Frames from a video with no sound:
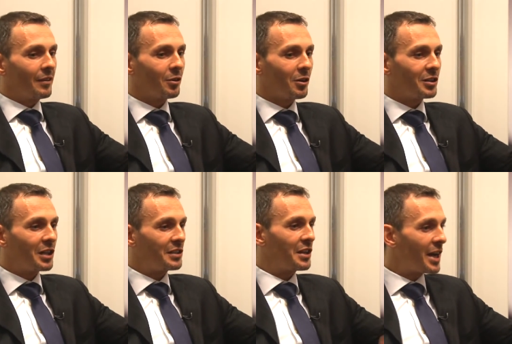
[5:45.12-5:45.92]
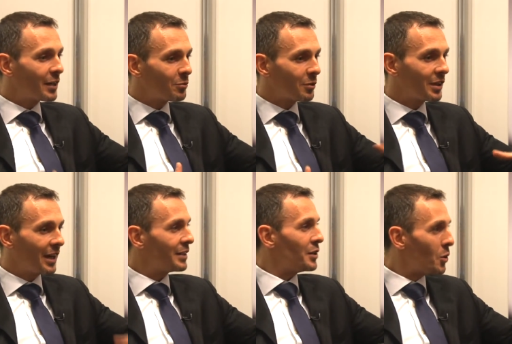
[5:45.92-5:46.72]
So the, the, network
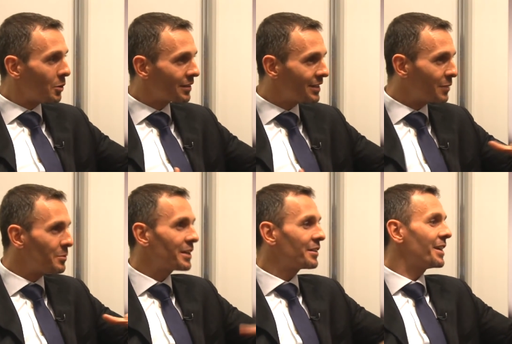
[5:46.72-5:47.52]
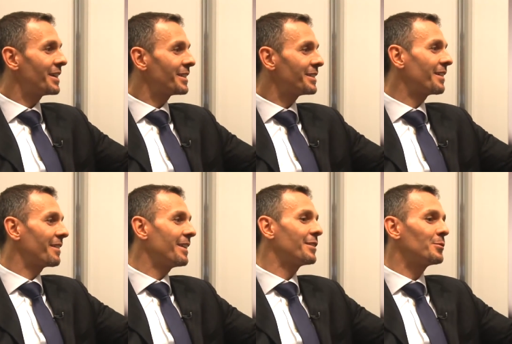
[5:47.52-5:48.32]
and the nodes that we created uh,
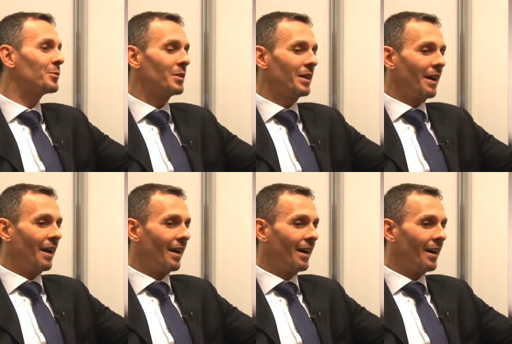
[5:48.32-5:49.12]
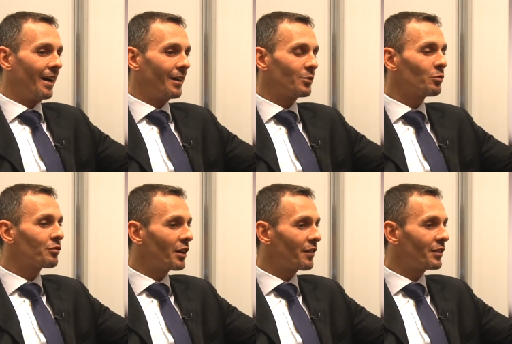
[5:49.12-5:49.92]
really to, uh, uh, to
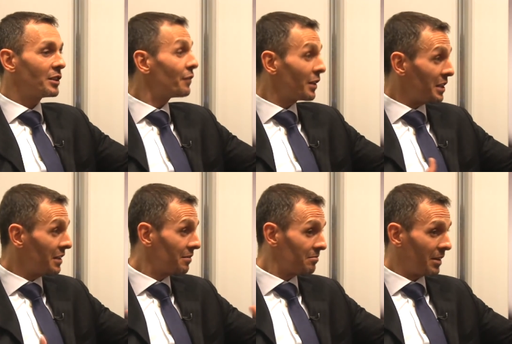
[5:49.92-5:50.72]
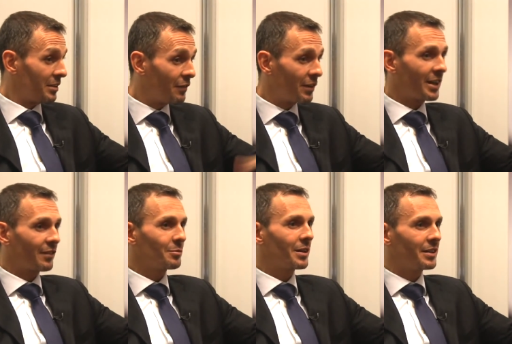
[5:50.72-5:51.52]
serve different needs and different
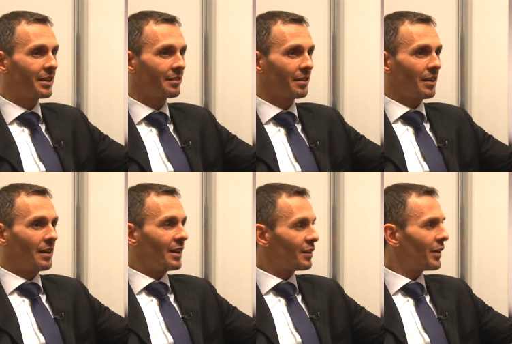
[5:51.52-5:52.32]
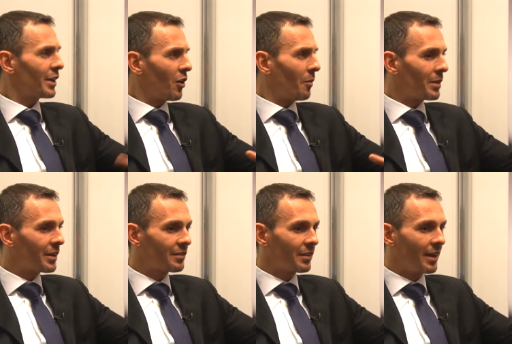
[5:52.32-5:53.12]
customer needs is very
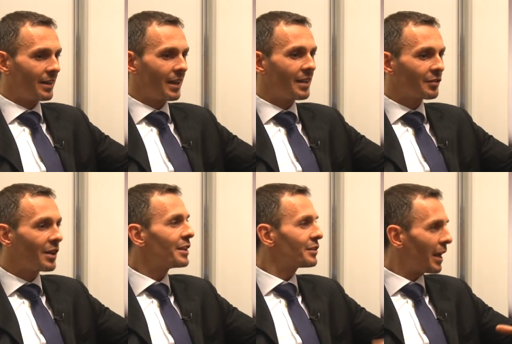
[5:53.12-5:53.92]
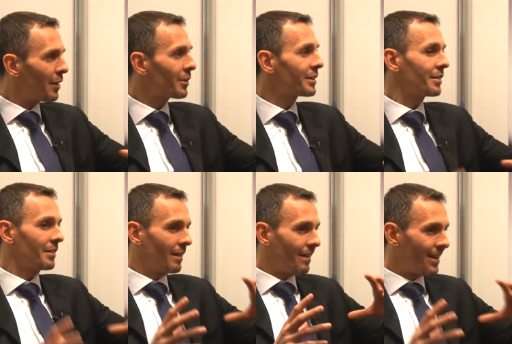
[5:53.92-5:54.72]
complex and it's really tailored
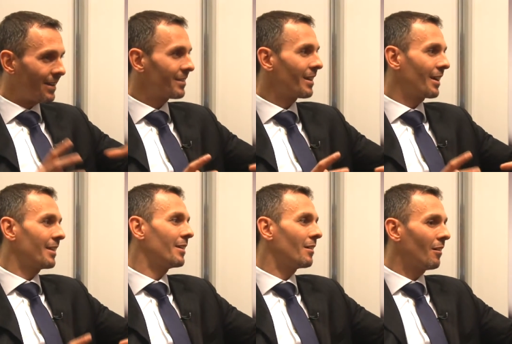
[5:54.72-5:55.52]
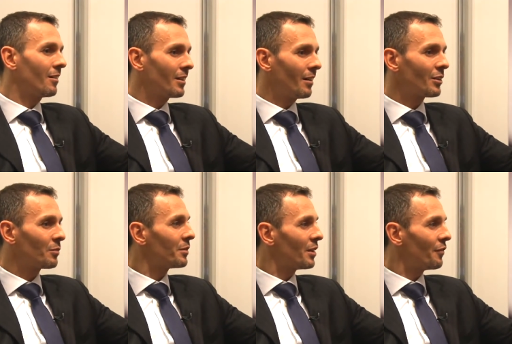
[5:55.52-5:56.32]
exactly on, on the
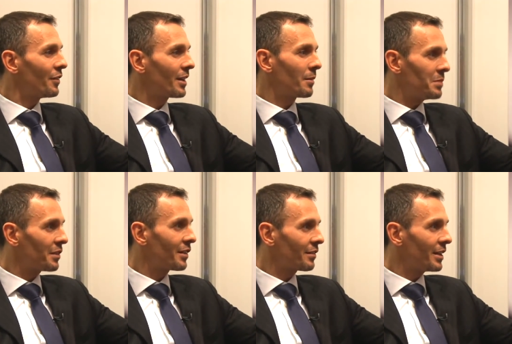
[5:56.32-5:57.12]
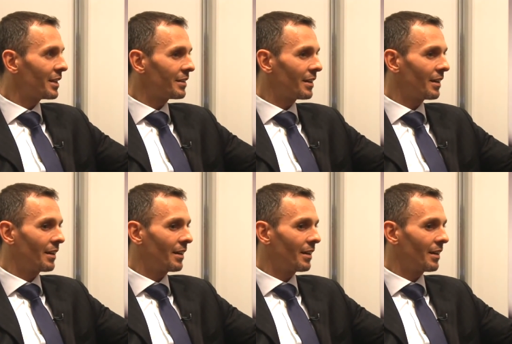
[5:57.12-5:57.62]
specific business need uh,